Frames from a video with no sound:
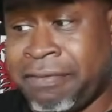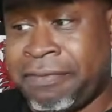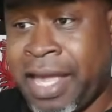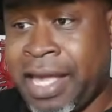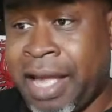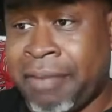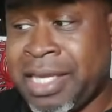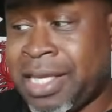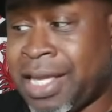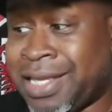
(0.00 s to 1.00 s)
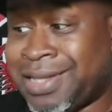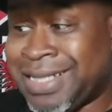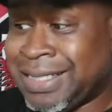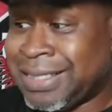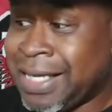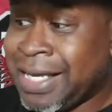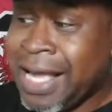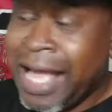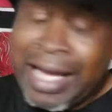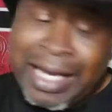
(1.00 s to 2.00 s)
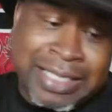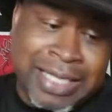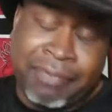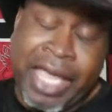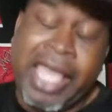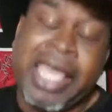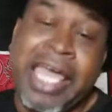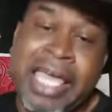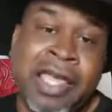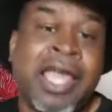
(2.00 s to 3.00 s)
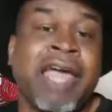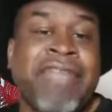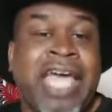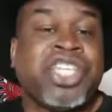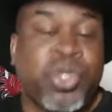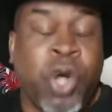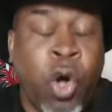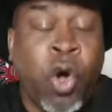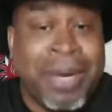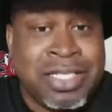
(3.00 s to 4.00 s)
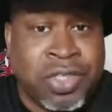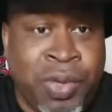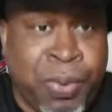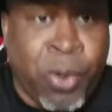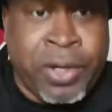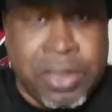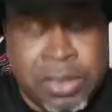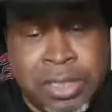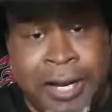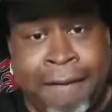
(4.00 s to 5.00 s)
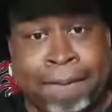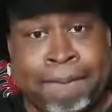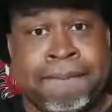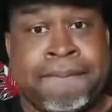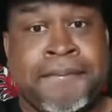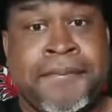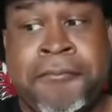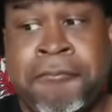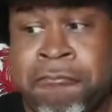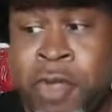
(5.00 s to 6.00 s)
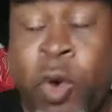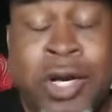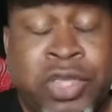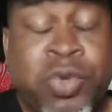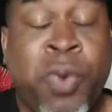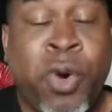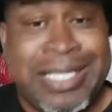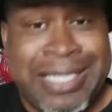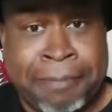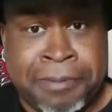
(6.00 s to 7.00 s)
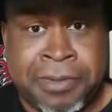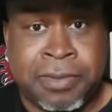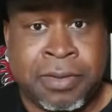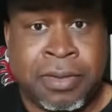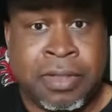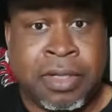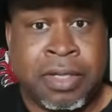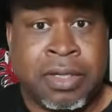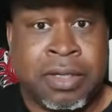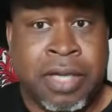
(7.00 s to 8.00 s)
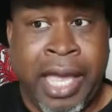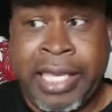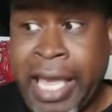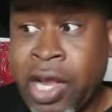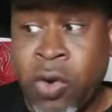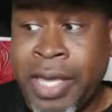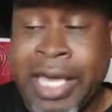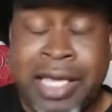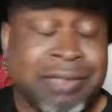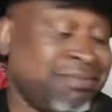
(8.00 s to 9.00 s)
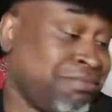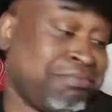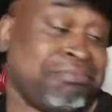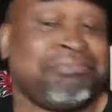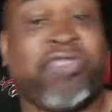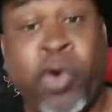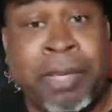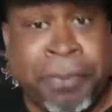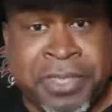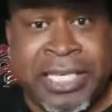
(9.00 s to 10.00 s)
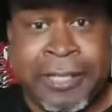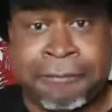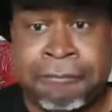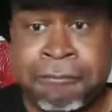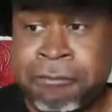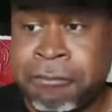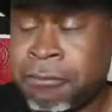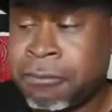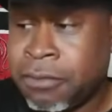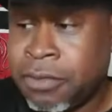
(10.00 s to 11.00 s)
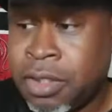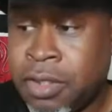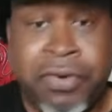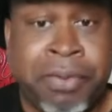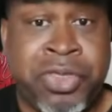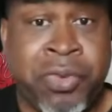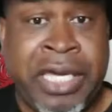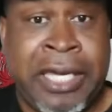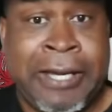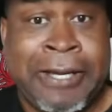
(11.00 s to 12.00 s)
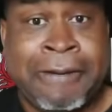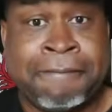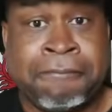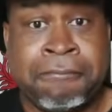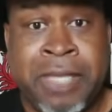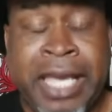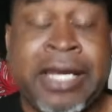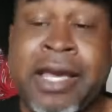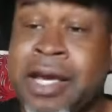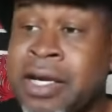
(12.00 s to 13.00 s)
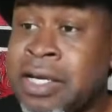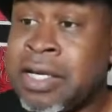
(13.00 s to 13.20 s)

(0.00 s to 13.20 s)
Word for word: they hit, if they shoot a whole bunch of three-pointers or three-point attempts, and they don't hit 40% from the three, and their